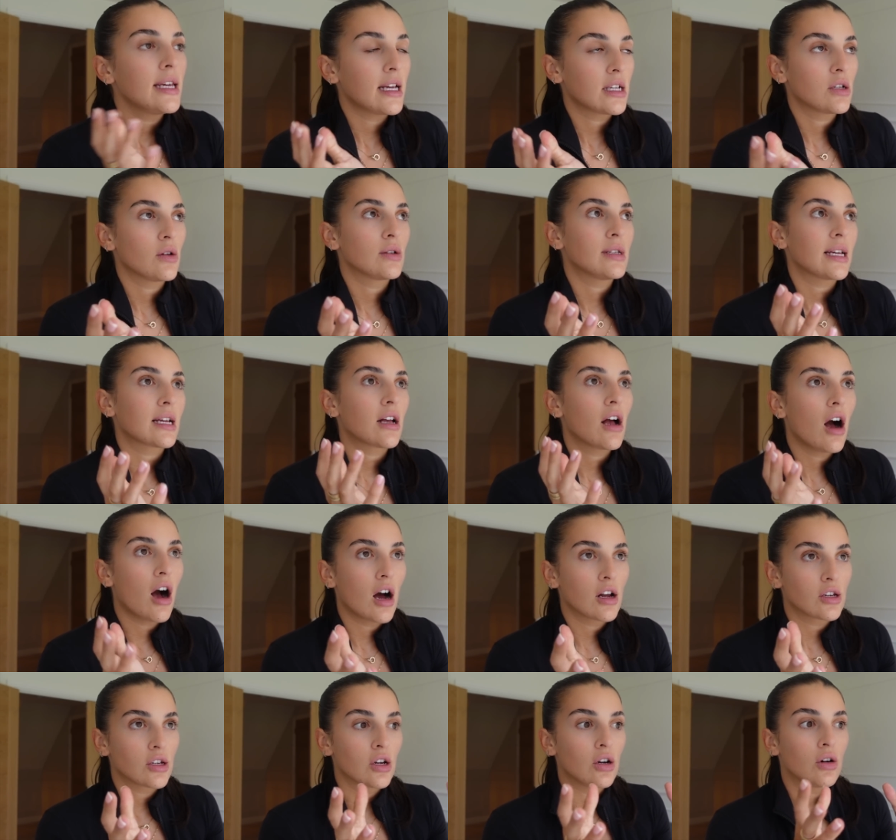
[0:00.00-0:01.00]
Yeah, so it's like
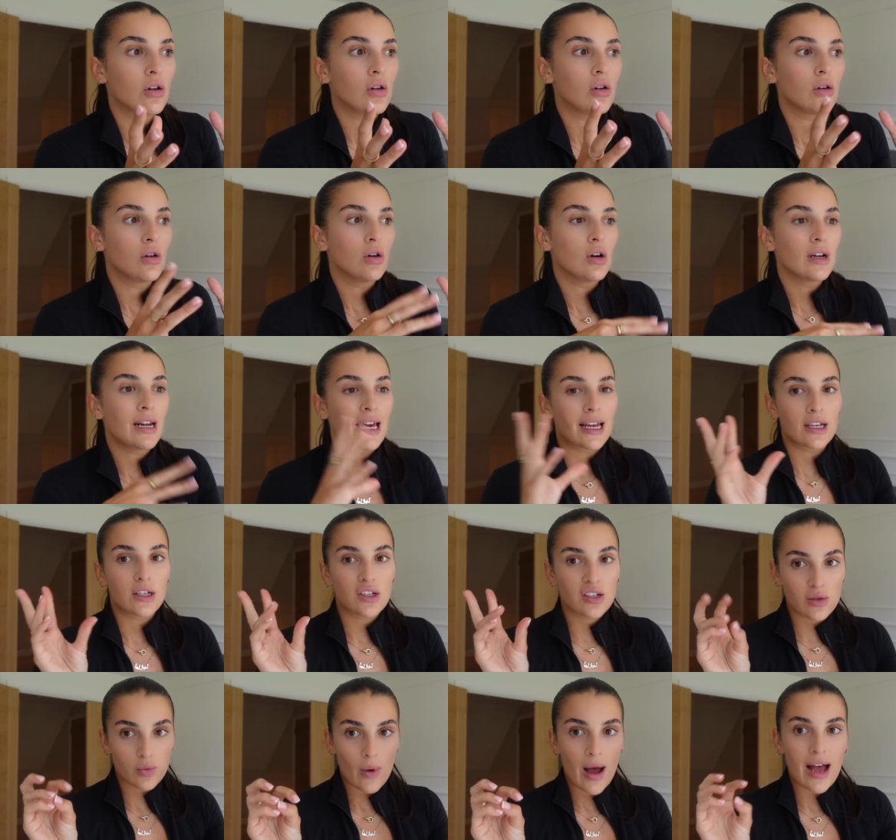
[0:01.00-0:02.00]
cardio, like
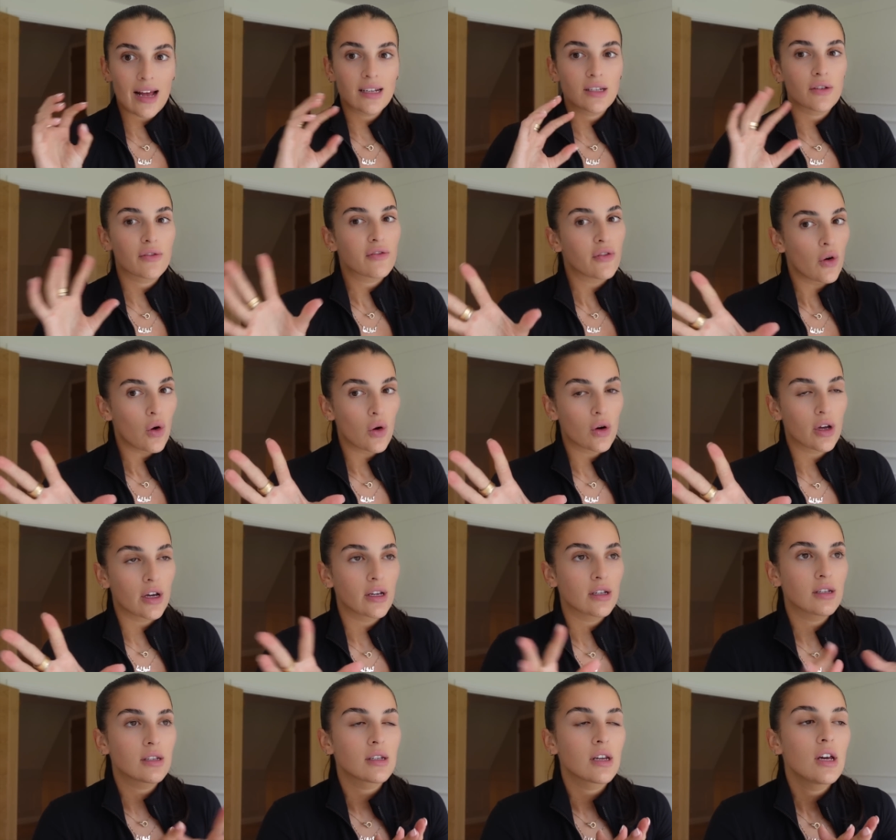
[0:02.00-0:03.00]
sweat
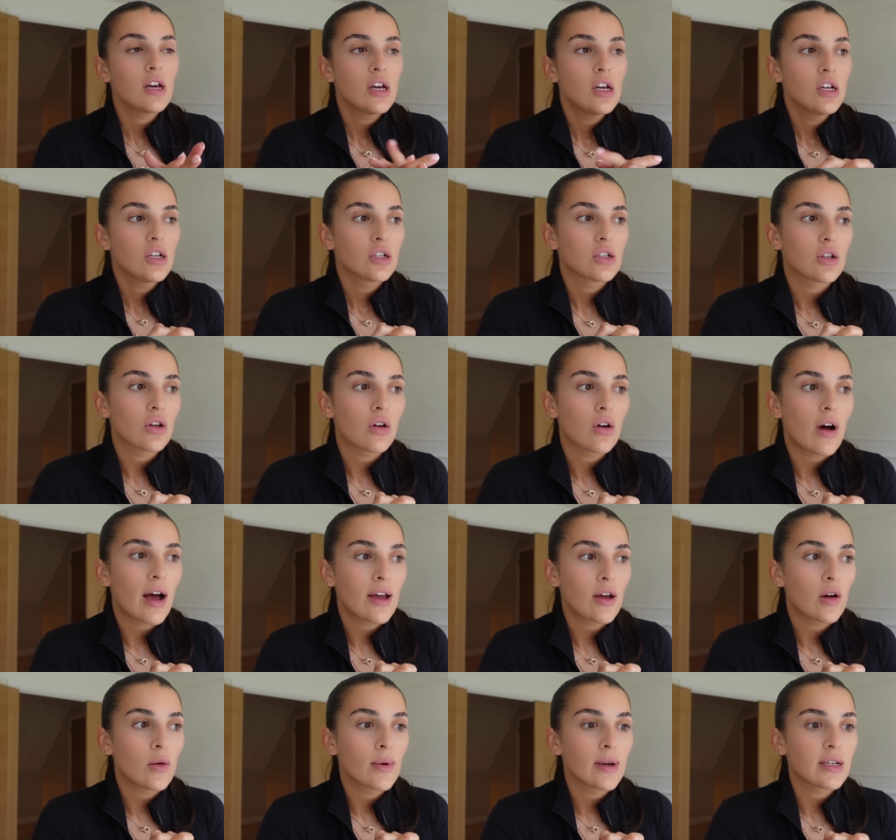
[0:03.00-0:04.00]
focused. So
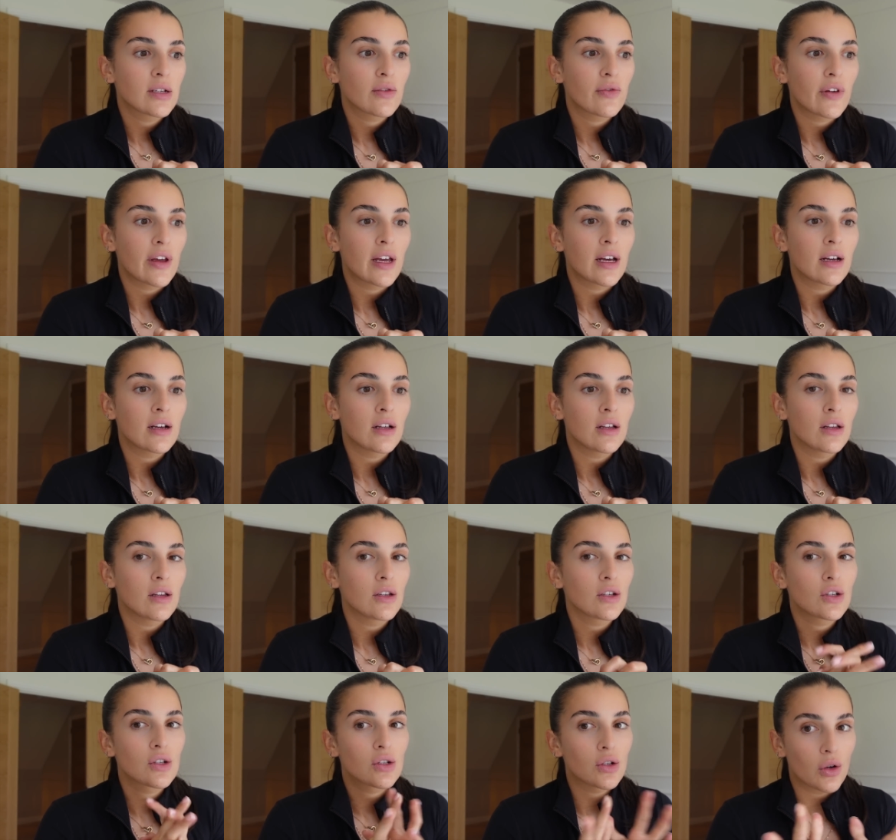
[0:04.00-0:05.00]
I always
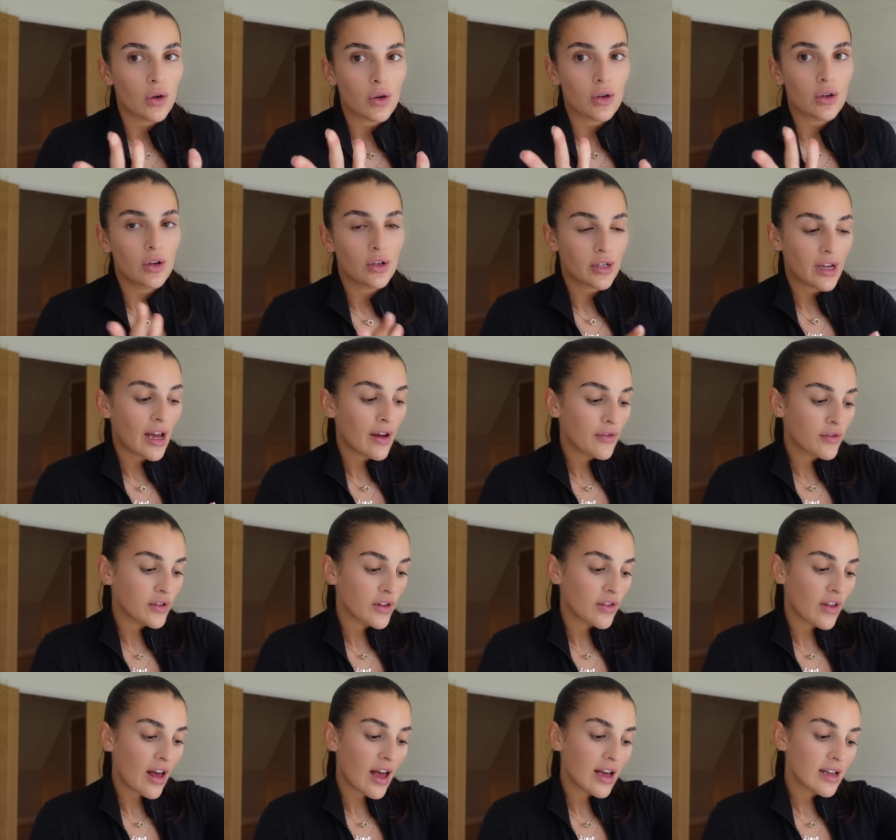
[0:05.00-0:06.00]
feel so good after
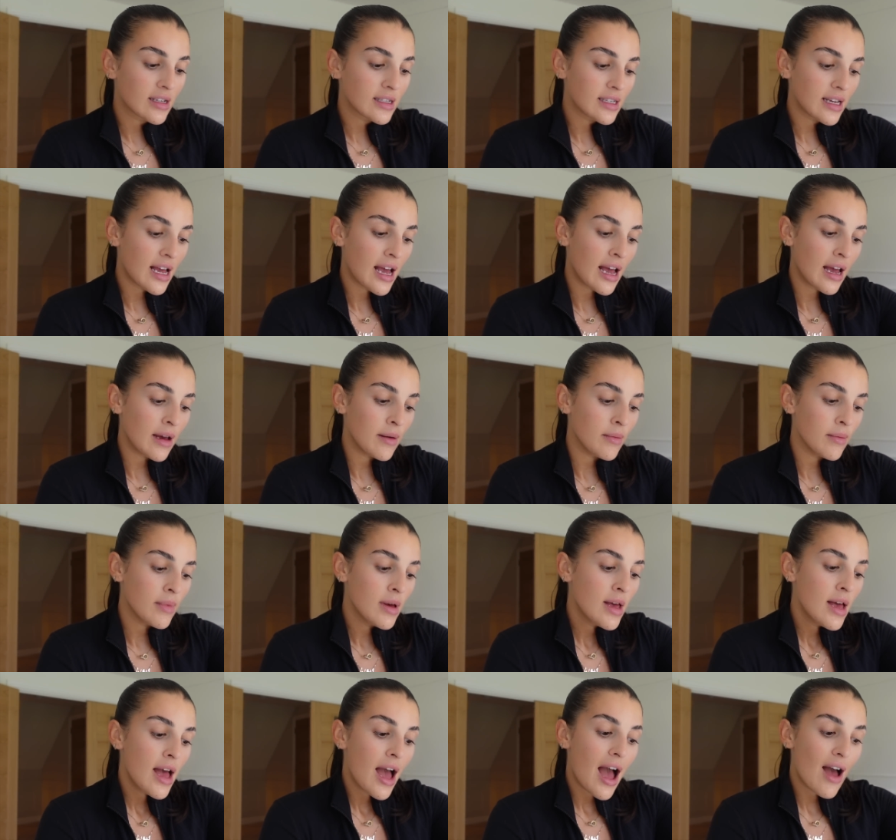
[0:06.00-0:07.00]
that. Um,
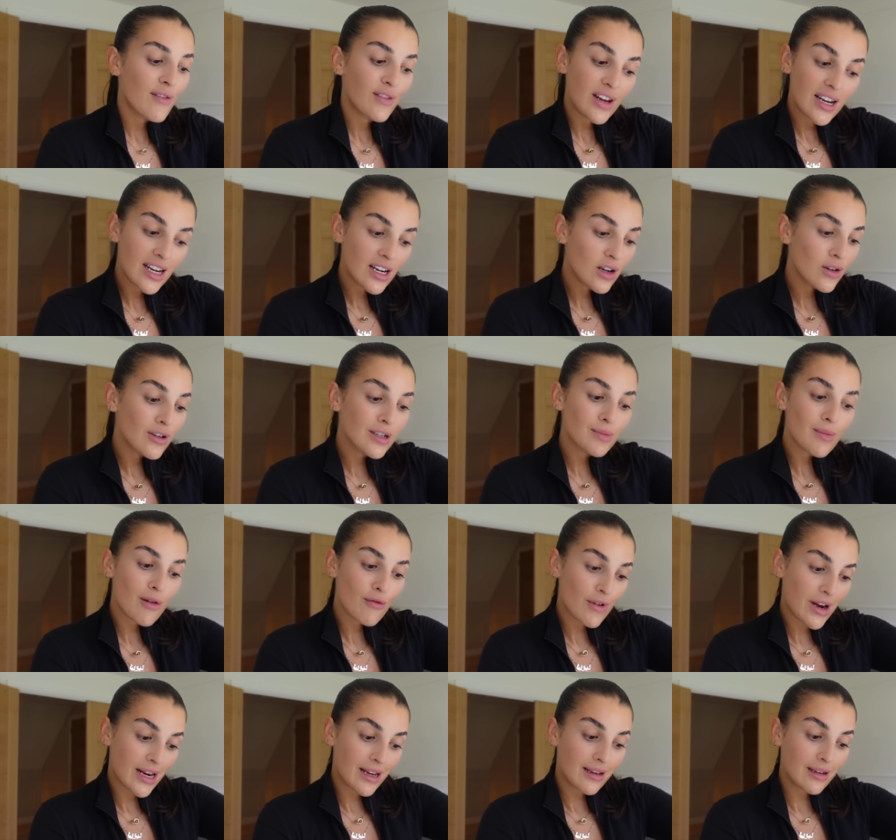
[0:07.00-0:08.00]
I've nearly closed my
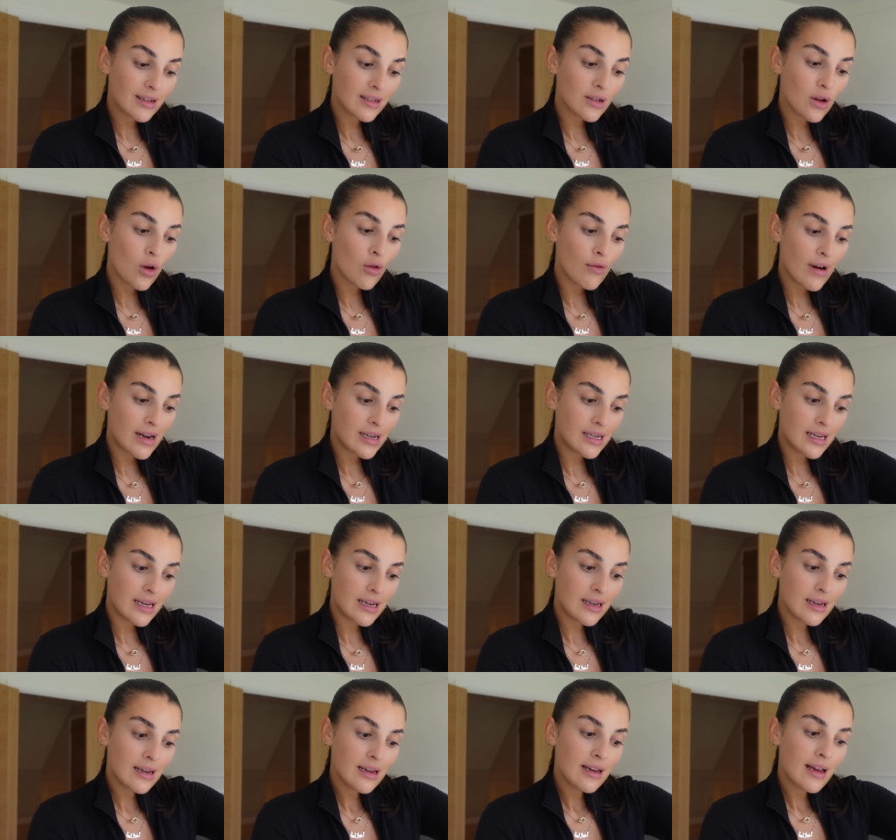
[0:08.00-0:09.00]
rings already.